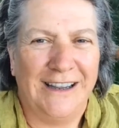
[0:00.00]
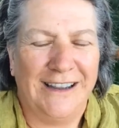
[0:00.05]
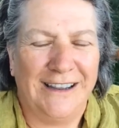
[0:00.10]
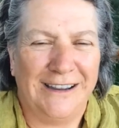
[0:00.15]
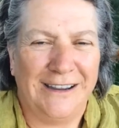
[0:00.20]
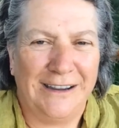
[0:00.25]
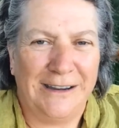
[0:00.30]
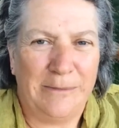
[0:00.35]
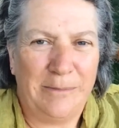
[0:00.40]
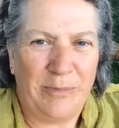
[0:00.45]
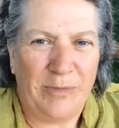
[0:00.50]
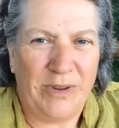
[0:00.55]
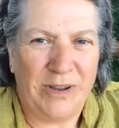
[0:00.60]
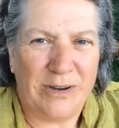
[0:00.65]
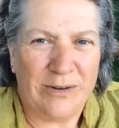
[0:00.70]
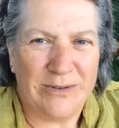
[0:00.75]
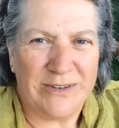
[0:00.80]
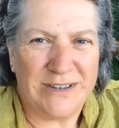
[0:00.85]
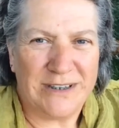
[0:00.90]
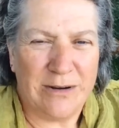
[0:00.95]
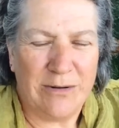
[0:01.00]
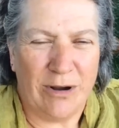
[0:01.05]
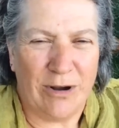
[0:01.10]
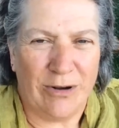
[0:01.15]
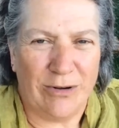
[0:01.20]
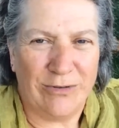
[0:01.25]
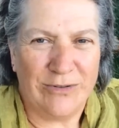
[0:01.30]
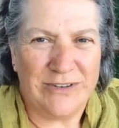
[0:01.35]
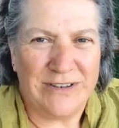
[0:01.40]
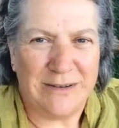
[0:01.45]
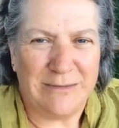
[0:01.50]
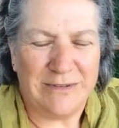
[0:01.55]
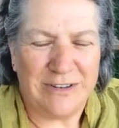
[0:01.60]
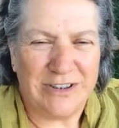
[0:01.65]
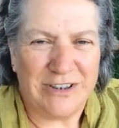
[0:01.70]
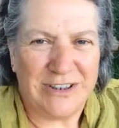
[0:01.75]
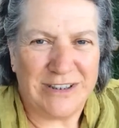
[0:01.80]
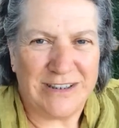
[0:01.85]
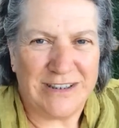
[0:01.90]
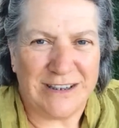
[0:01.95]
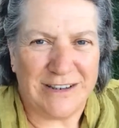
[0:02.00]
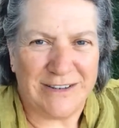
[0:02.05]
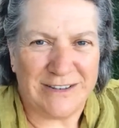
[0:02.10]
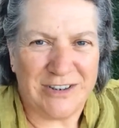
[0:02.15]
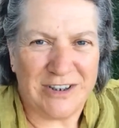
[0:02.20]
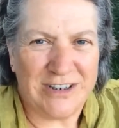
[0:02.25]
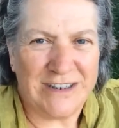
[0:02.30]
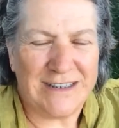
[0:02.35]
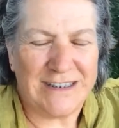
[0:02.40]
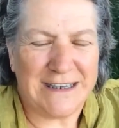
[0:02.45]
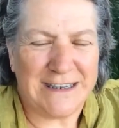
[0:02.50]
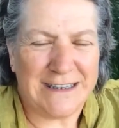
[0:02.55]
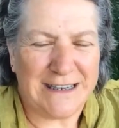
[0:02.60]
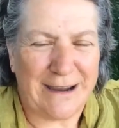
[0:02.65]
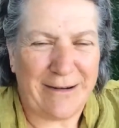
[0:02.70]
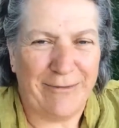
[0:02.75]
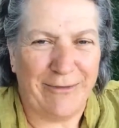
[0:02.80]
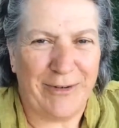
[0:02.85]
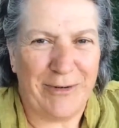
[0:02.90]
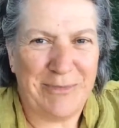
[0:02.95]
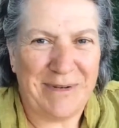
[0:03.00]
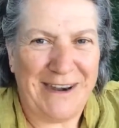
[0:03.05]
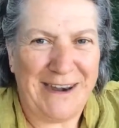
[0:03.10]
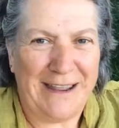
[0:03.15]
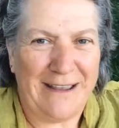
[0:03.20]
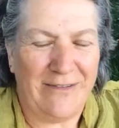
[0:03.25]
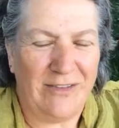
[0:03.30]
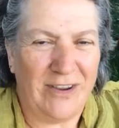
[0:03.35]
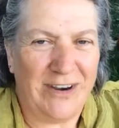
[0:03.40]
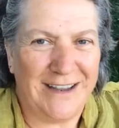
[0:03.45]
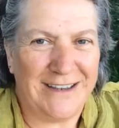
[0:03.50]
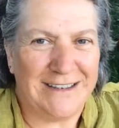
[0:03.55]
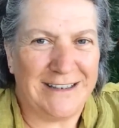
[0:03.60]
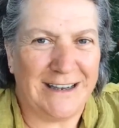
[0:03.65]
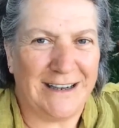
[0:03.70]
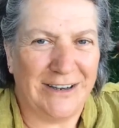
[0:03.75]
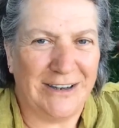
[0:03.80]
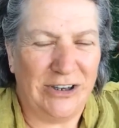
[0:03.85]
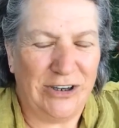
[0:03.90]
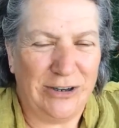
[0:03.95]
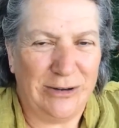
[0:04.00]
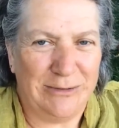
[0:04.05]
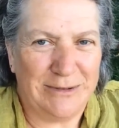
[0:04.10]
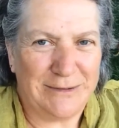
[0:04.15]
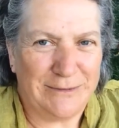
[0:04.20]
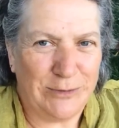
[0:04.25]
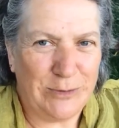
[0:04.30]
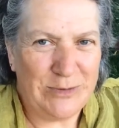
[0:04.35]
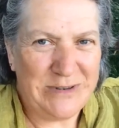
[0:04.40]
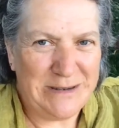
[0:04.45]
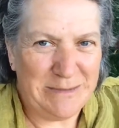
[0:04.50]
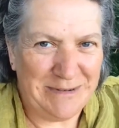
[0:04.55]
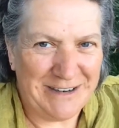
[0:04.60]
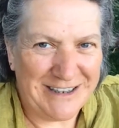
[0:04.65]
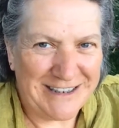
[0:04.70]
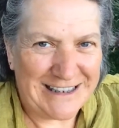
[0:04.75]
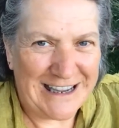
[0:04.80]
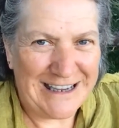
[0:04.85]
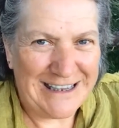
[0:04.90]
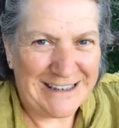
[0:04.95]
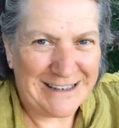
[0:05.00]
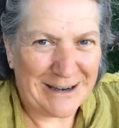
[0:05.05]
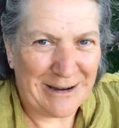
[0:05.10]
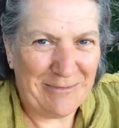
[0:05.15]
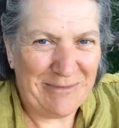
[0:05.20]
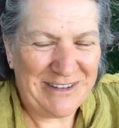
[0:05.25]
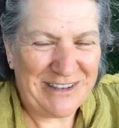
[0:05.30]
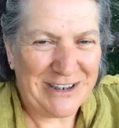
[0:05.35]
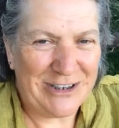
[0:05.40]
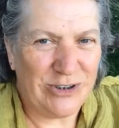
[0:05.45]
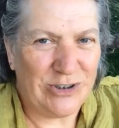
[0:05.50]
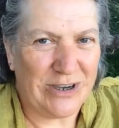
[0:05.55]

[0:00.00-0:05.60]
I got so hot, I was just sit down for a minute, and the next thing I knew, it was 40 minutes later and Mr.